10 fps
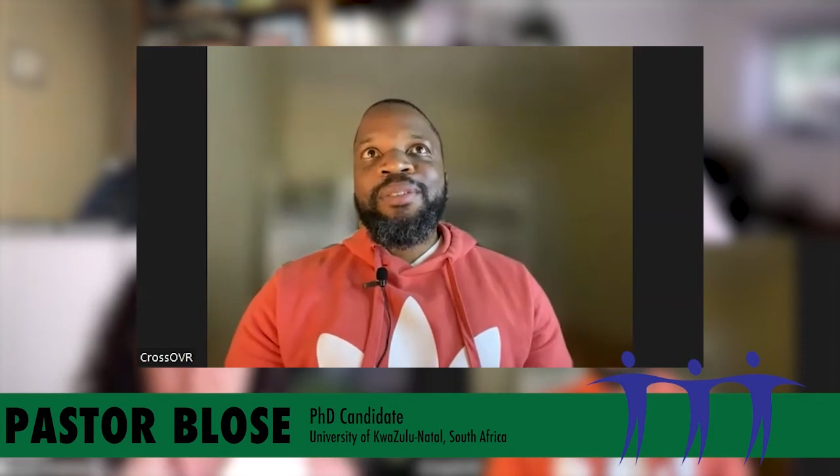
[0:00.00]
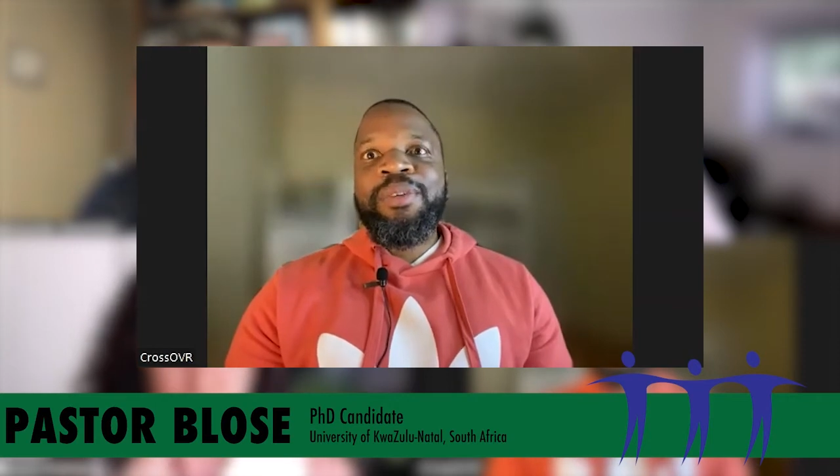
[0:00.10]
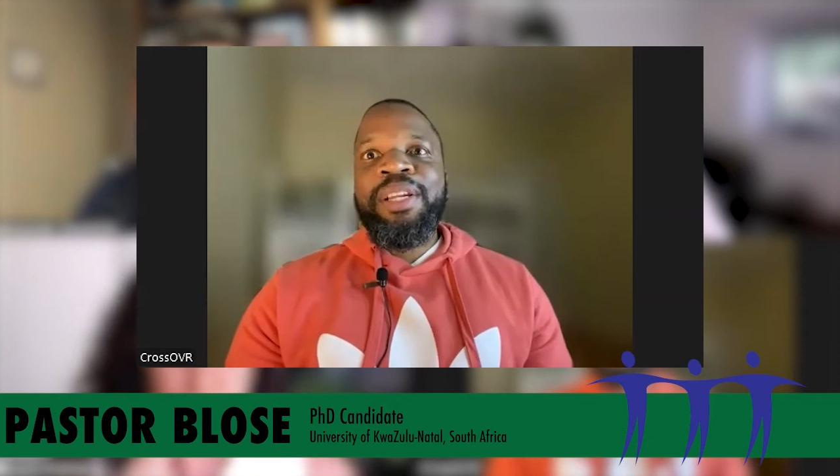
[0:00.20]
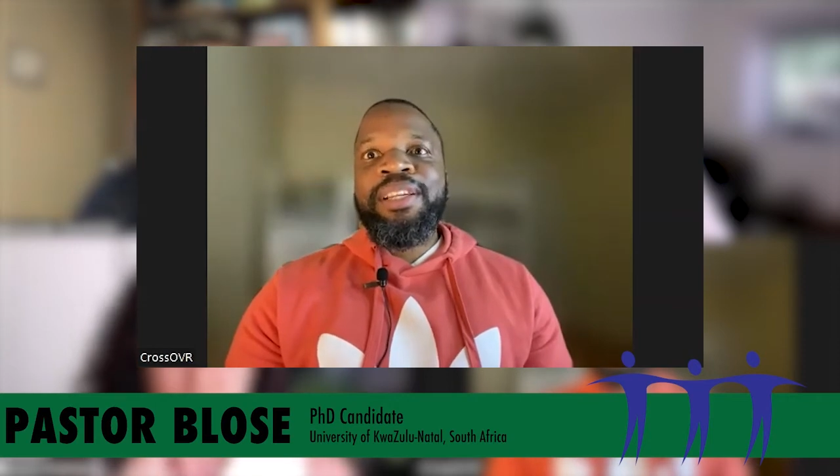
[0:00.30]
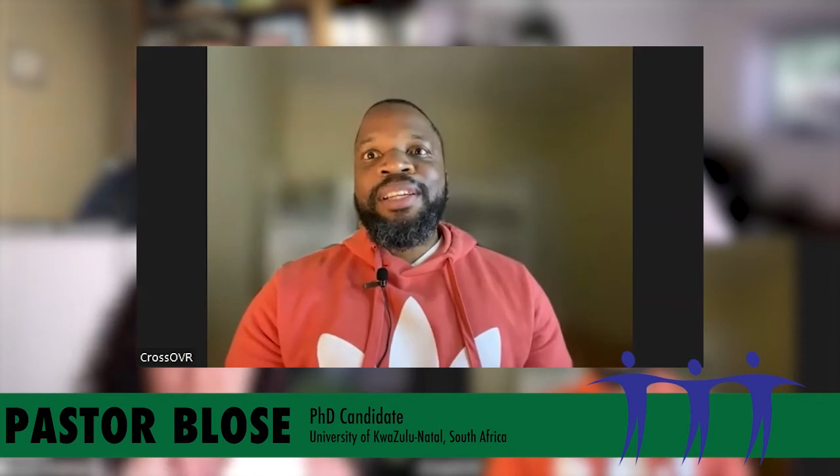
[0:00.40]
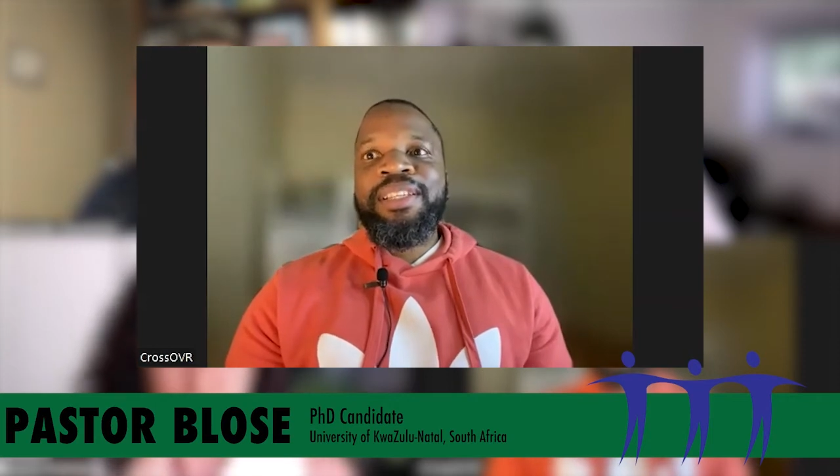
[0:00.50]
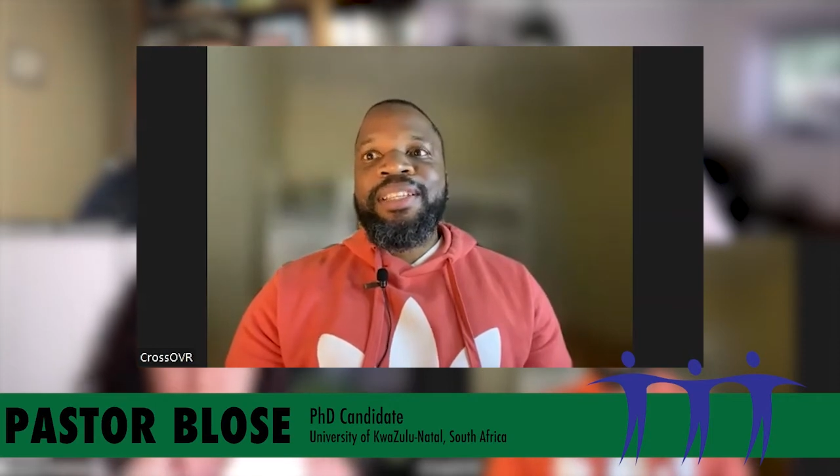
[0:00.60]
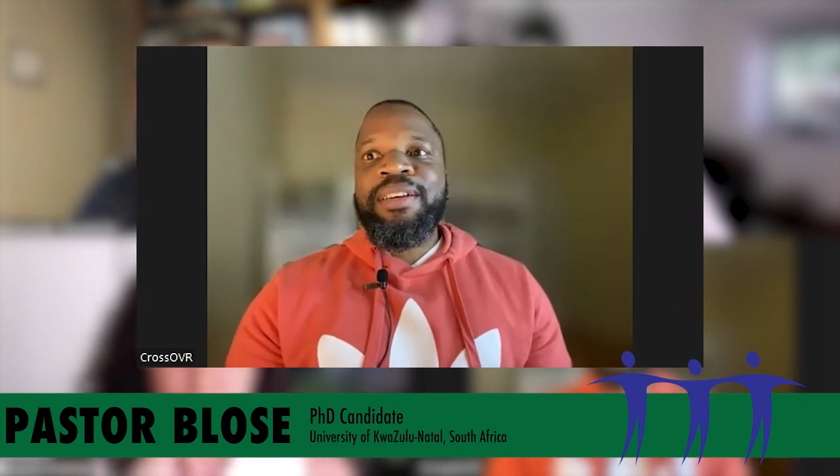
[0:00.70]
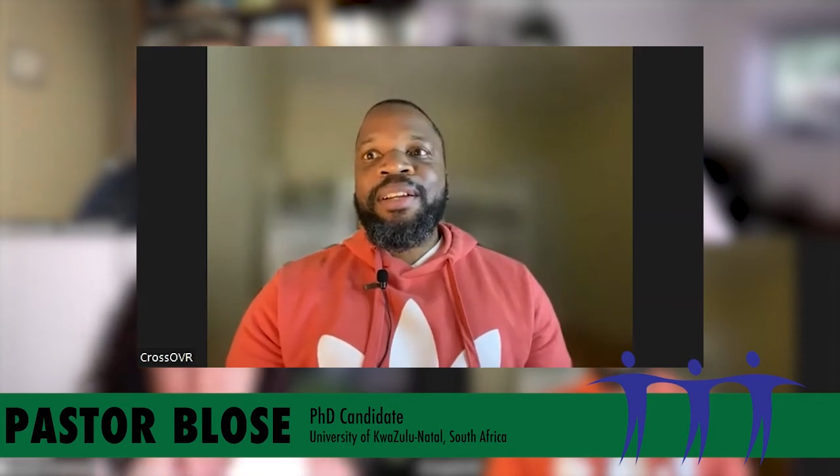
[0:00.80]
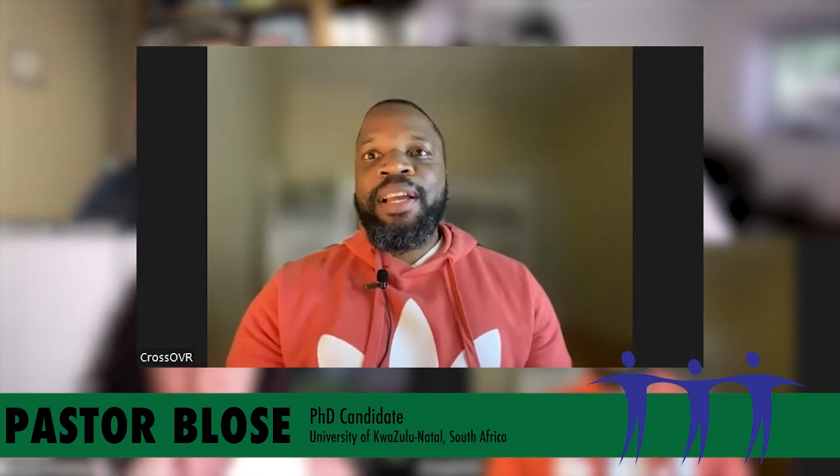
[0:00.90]
really
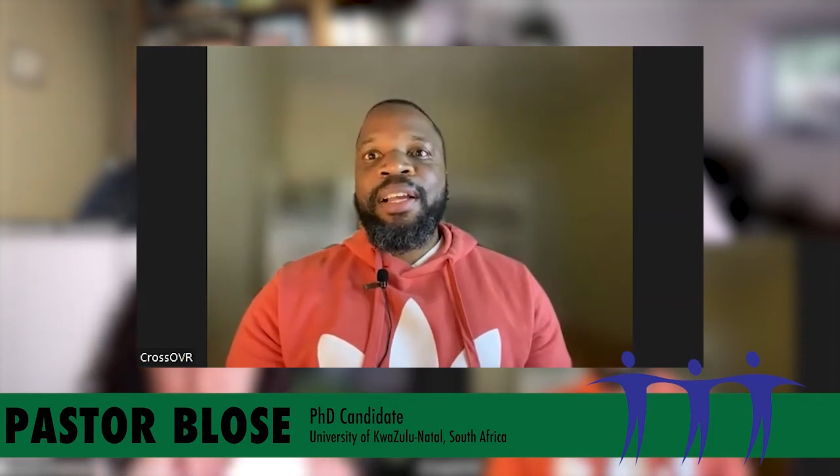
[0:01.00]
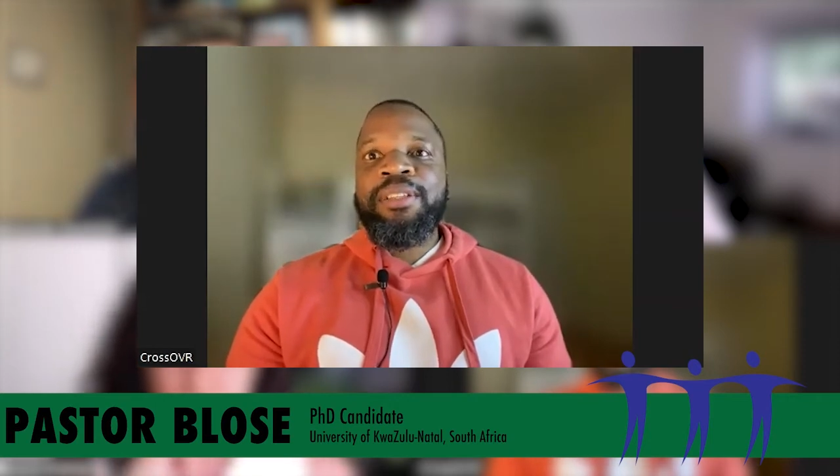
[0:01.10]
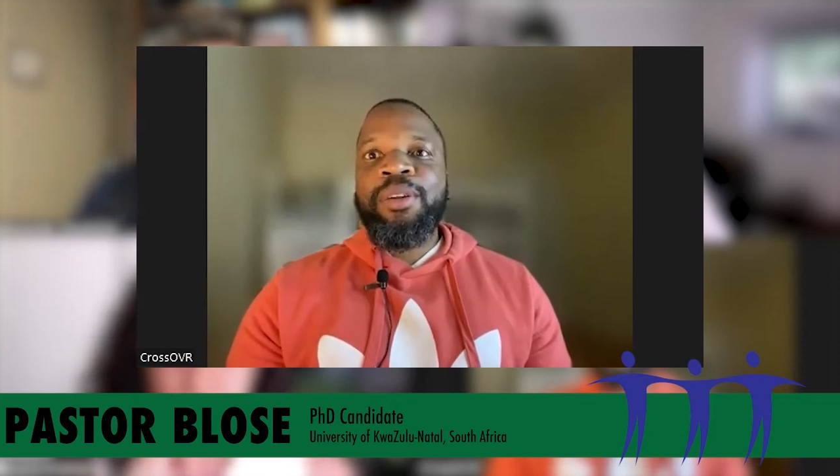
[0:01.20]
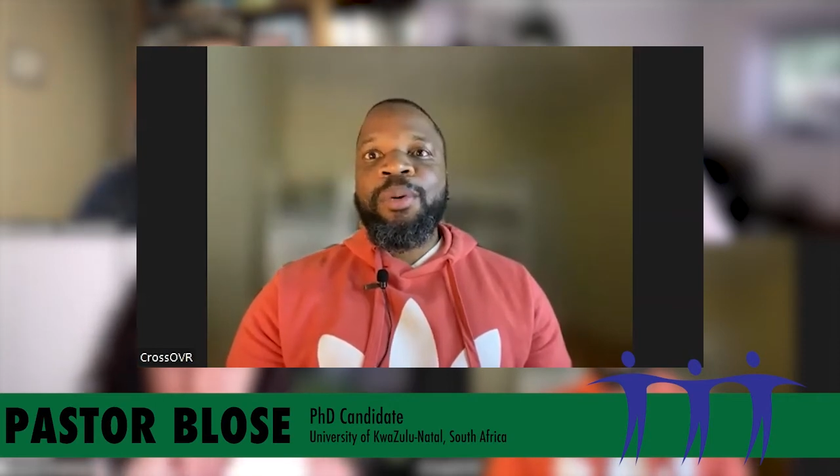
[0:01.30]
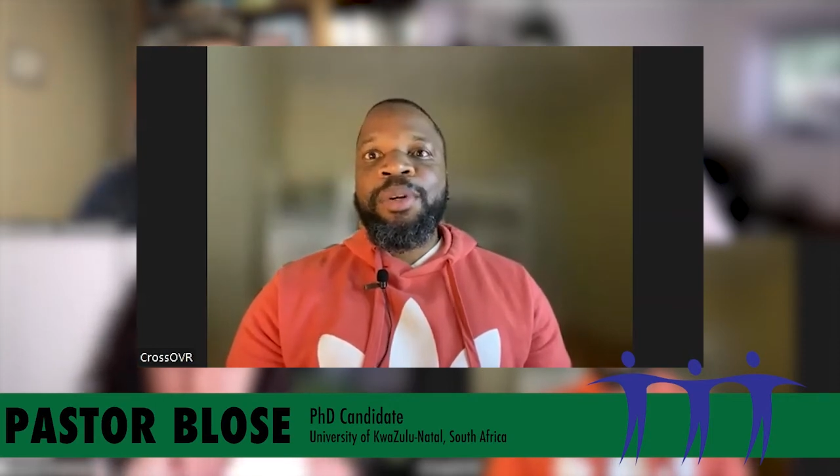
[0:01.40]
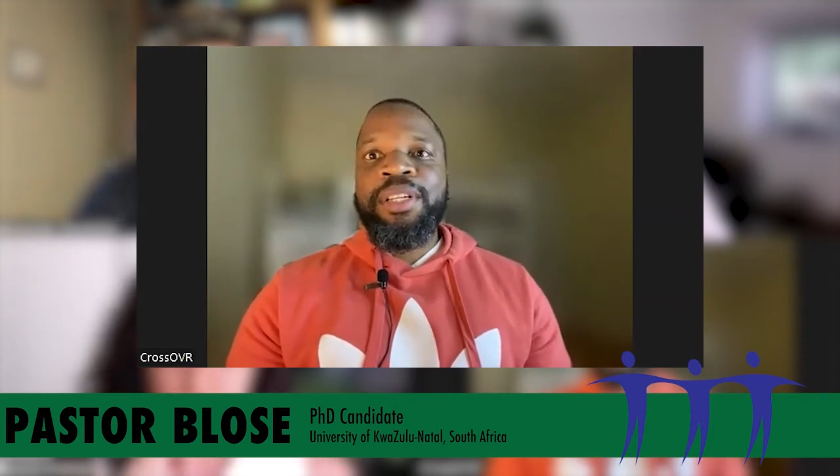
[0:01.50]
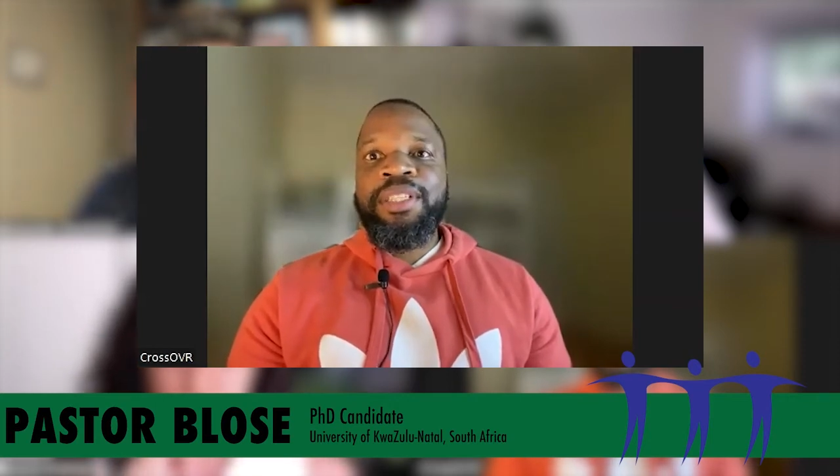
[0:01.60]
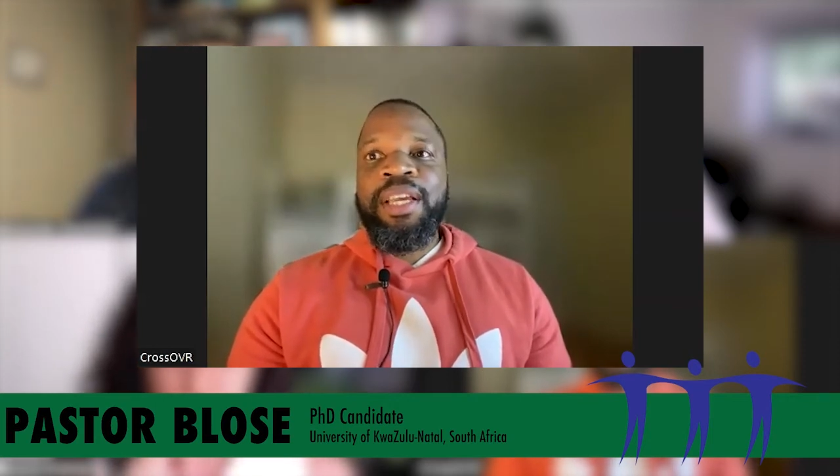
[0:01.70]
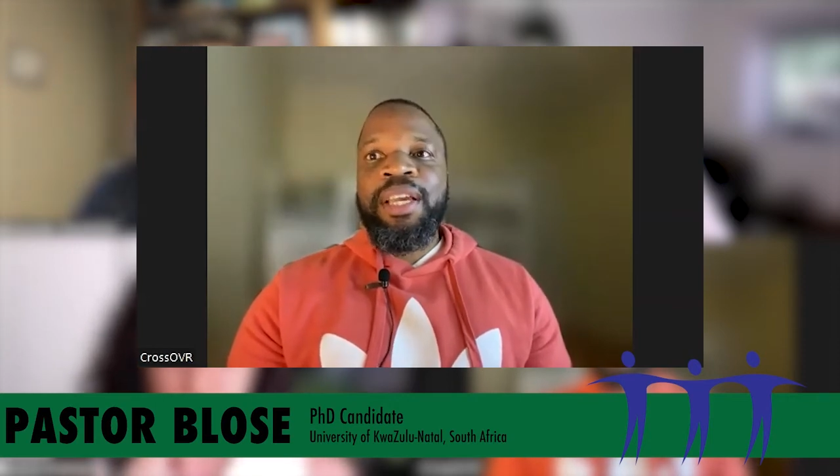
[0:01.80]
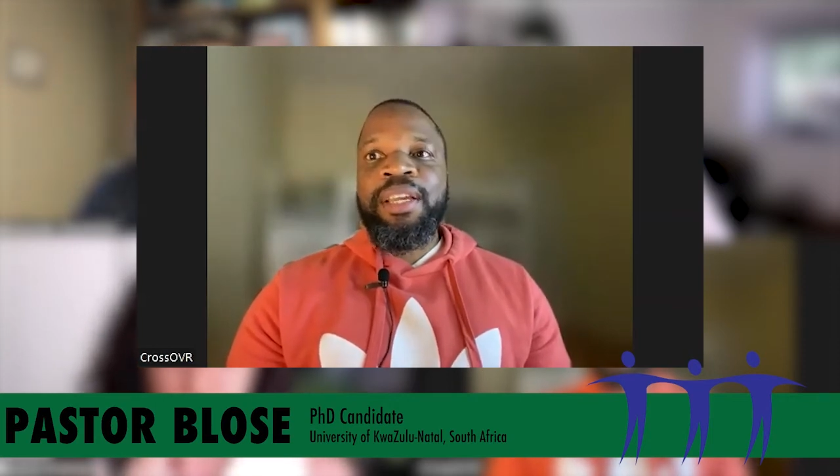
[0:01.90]
necessarily as
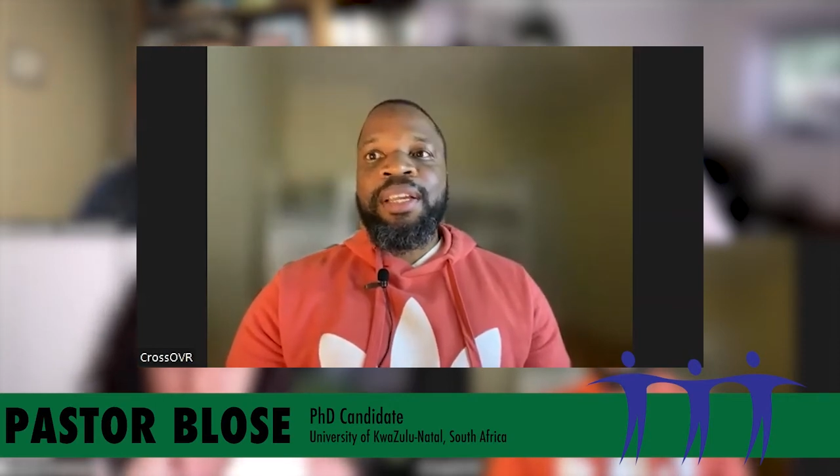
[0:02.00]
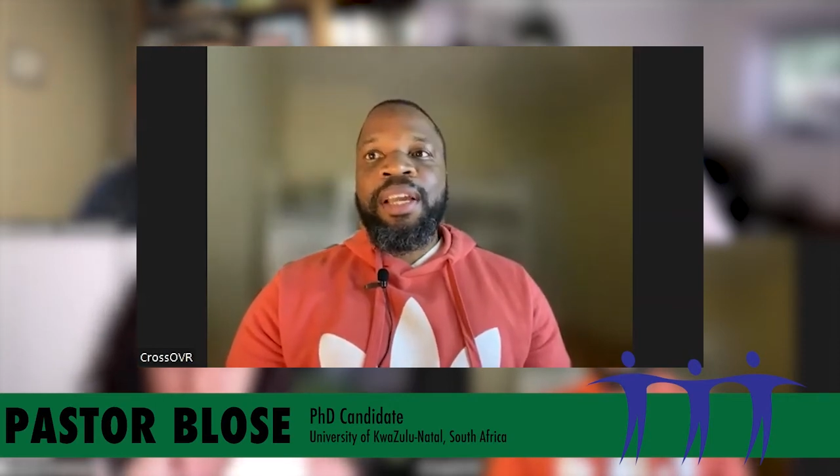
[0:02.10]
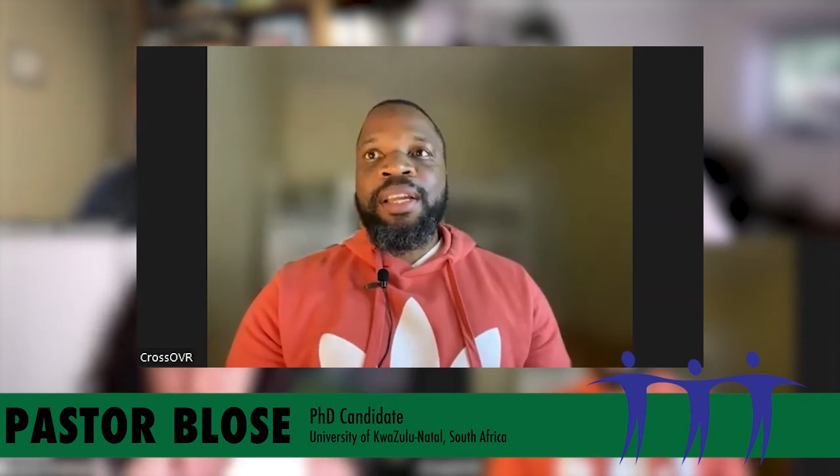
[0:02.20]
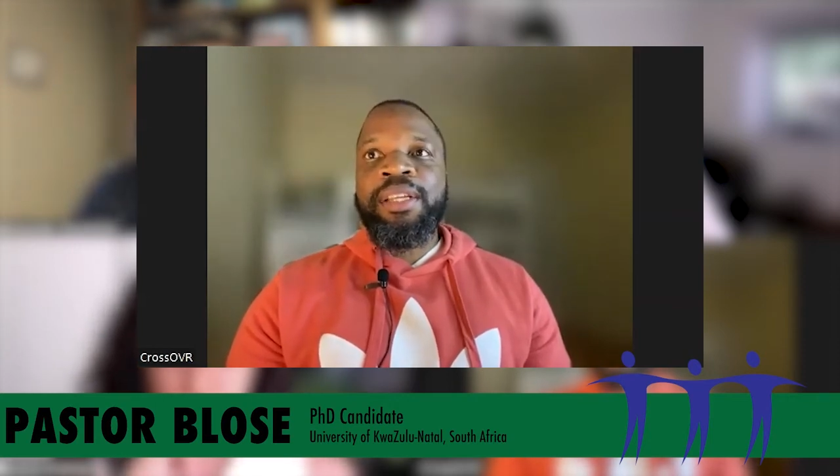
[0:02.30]
glorious a